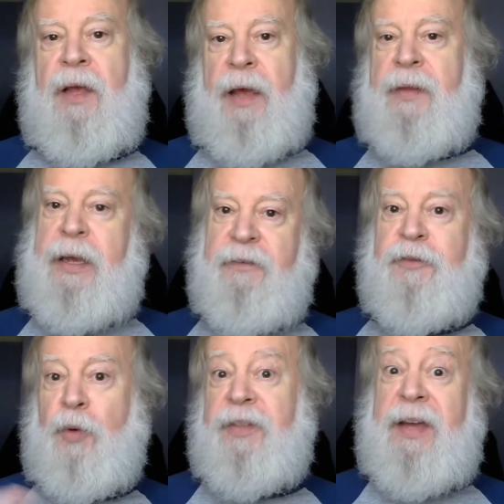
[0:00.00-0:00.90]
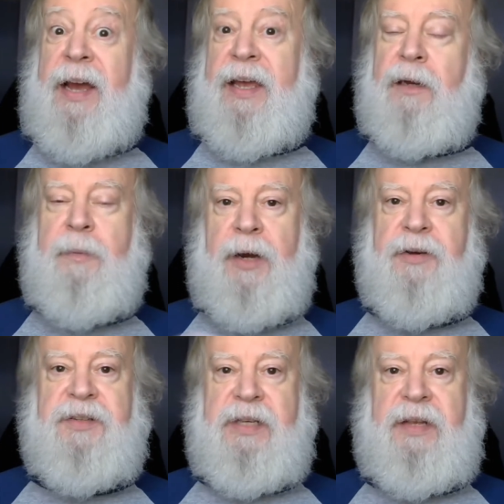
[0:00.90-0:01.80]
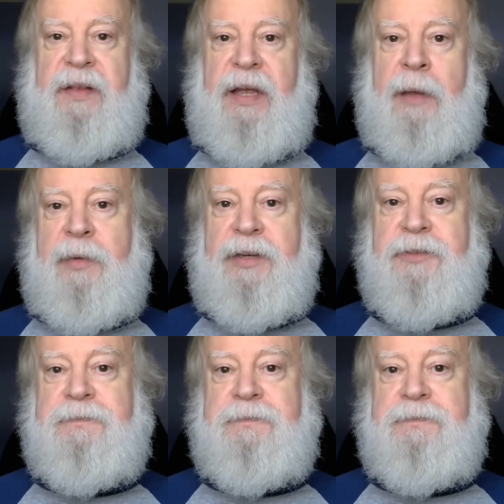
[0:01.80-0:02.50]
and they can fool the eye into better seeing the image.